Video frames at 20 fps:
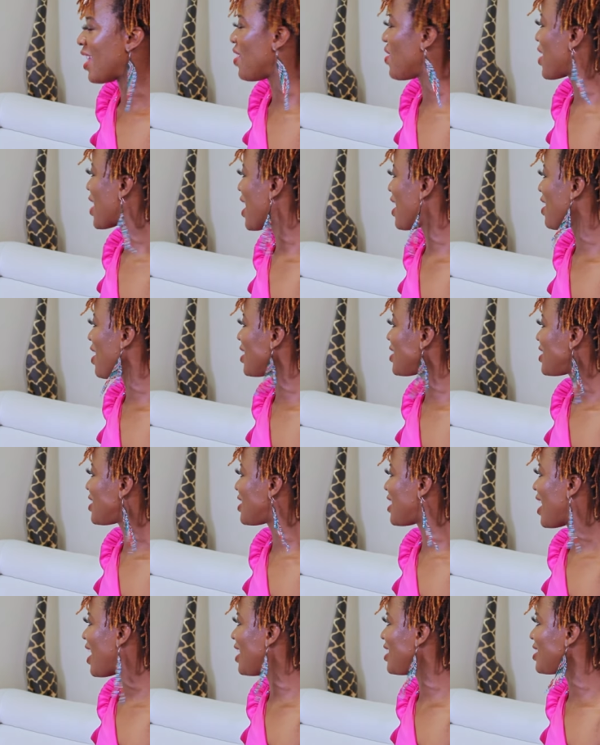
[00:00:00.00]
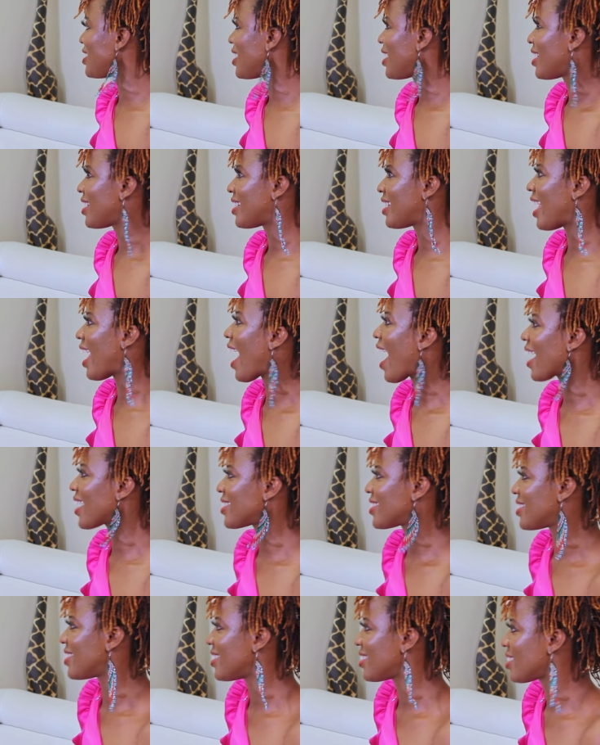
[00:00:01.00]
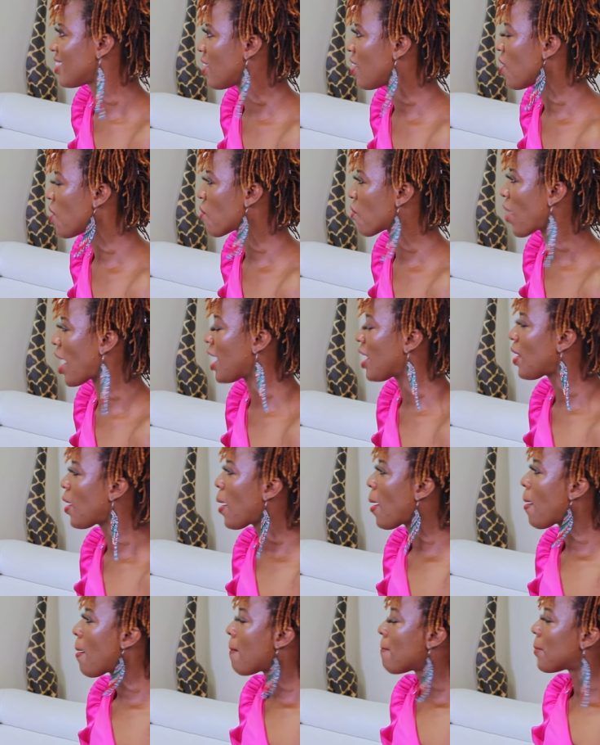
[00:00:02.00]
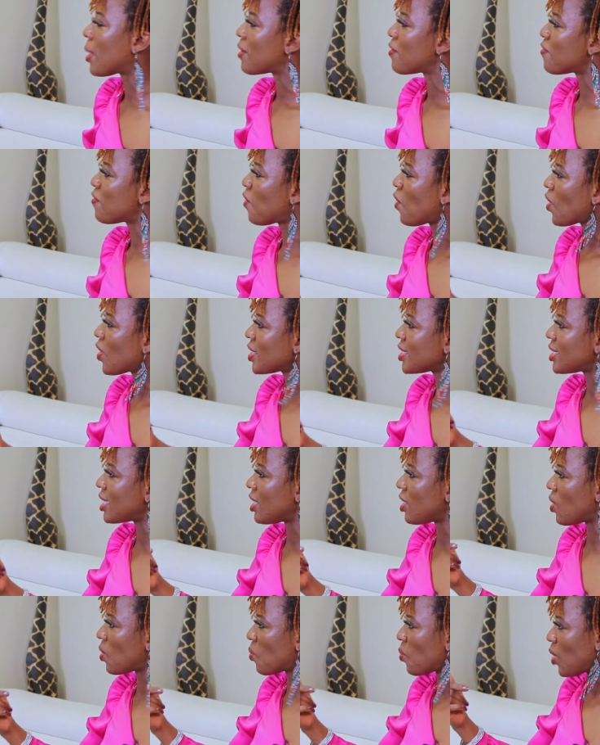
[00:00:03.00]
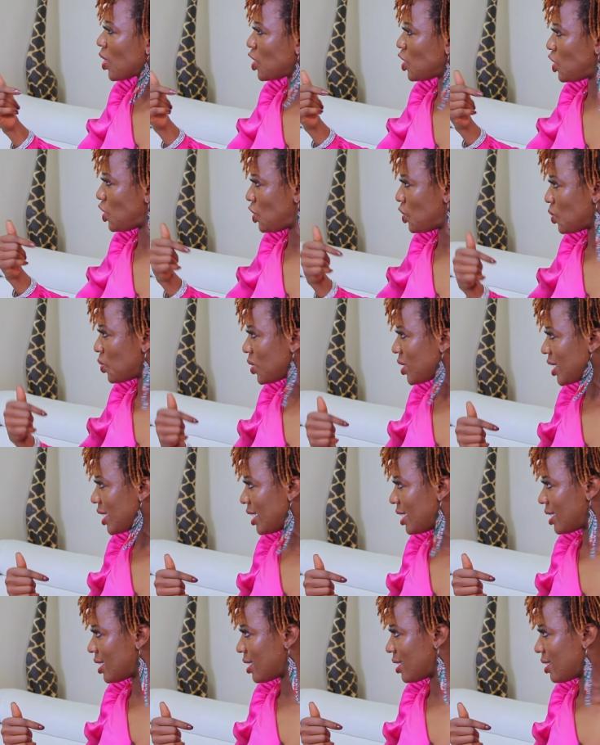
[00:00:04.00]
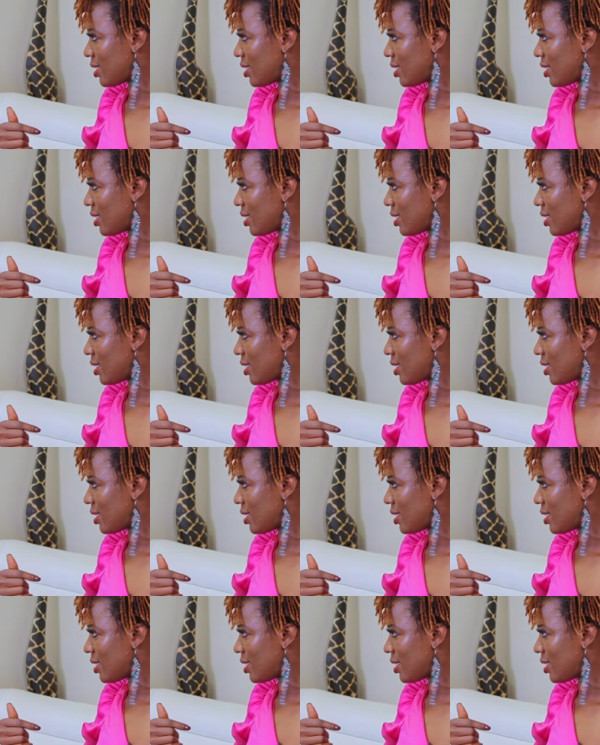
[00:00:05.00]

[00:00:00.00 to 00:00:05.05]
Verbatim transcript: And you cannot change their actions, no. right? But focusing on what you did